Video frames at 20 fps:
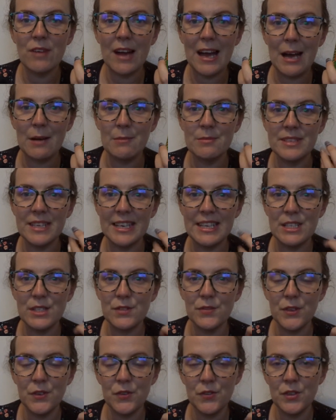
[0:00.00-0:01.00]
grams, it's
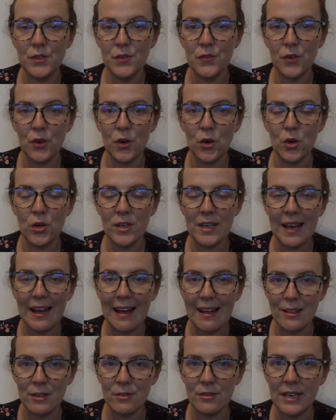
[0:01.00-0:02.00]
54
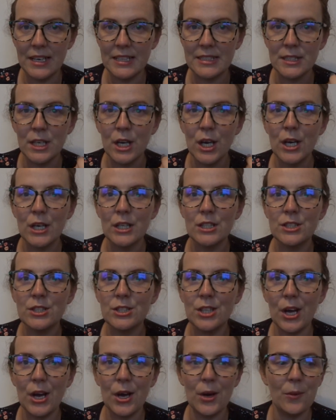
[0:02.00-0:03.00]
calories.
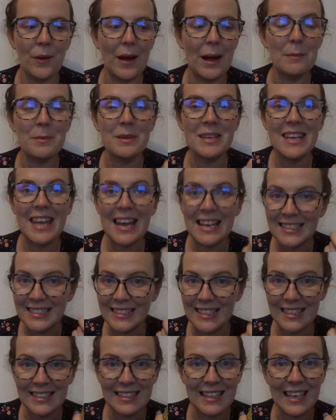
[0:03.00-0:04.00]
So, I'm
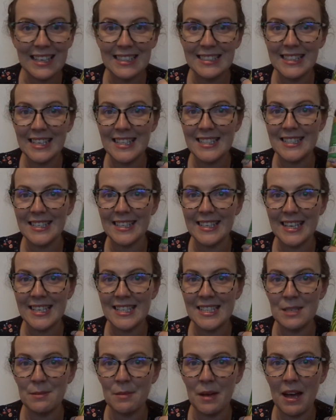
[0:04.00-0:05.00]
guessing, like I said, it's a
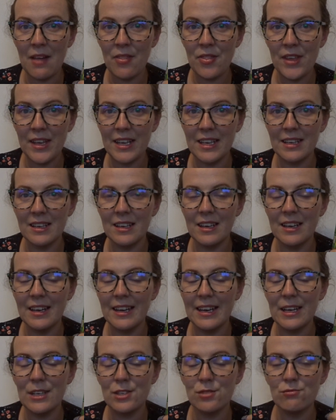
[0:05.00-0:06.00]
guesstimate, I think
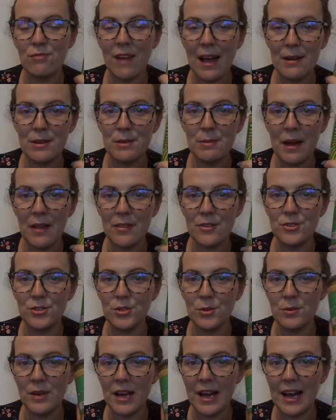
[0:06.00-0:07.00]
it's round about the
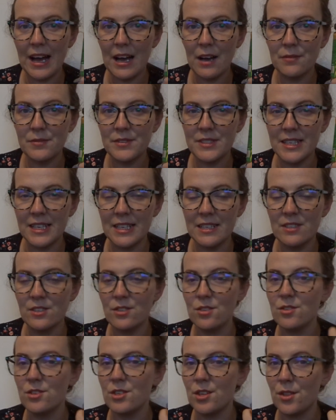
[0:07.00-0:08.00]
2.5
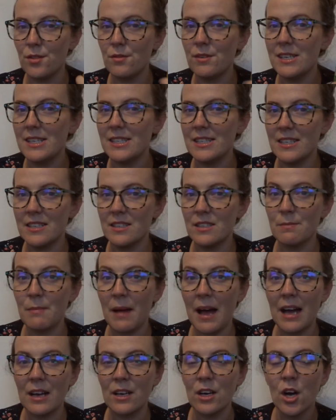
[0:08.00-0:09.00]
sins to 3 sins
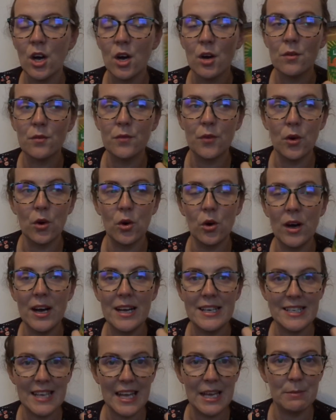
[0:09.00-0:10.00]
mark for
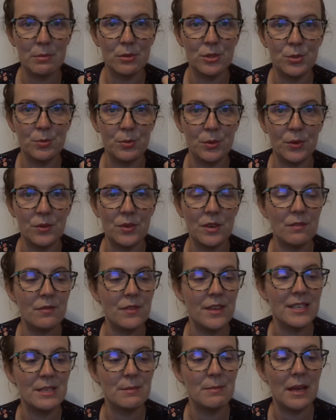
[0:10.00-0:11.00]
a tablespoon of
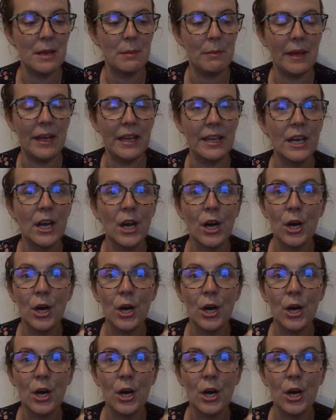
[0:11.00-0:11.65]
this maybe.